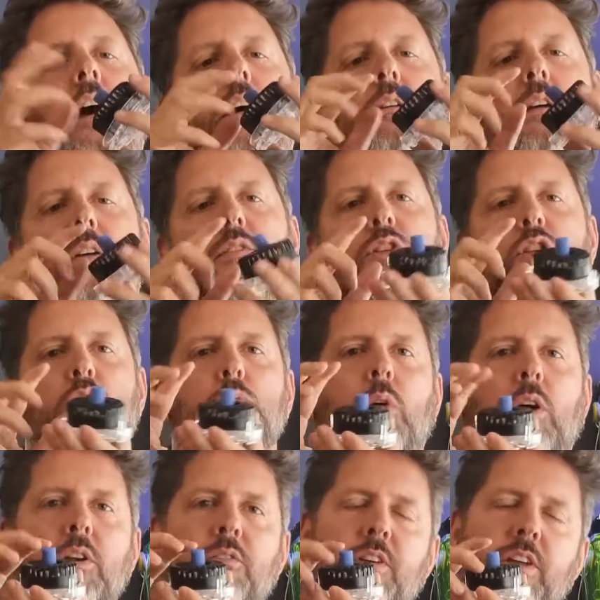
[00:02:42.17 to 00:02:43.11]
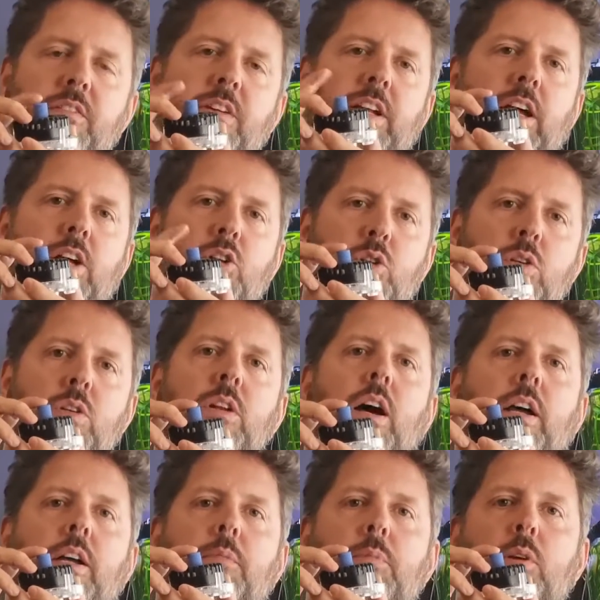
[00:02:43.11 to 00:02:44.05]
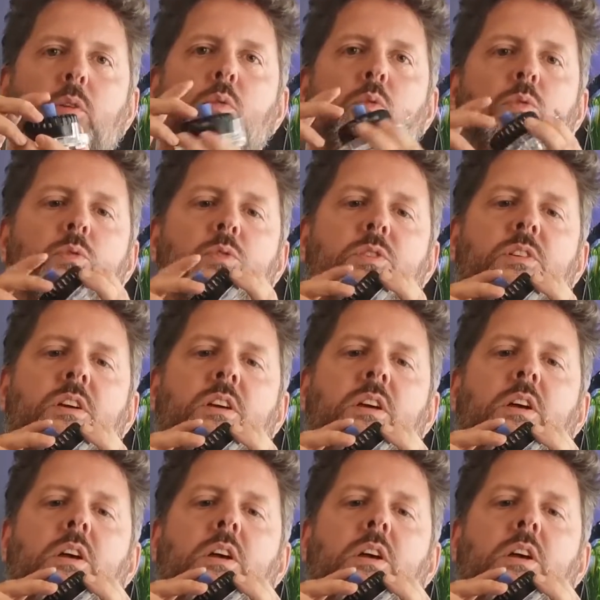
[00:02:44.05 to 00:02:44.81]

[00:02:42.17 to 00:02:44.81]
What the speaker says: Okay, this is one thing that I do like, because